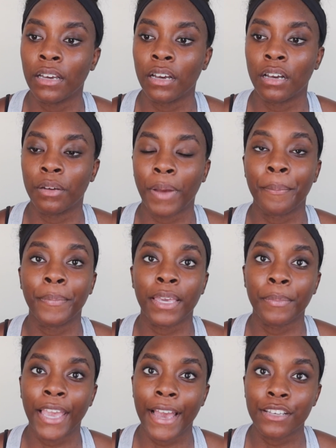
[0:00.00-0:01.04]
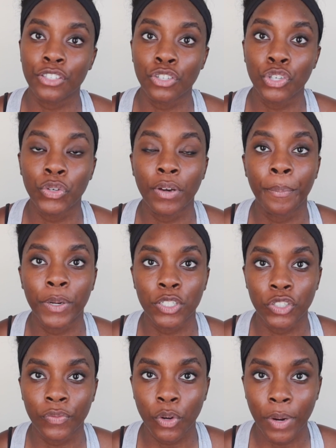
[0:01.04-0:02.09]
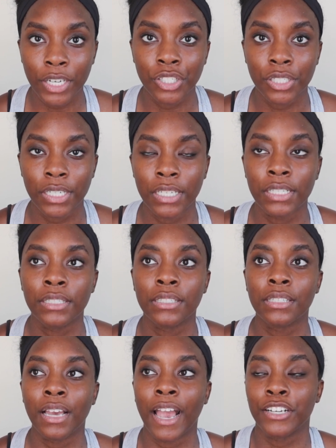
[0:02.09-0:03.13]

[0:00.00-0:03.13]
Um, I may be asking you a bunch of questions.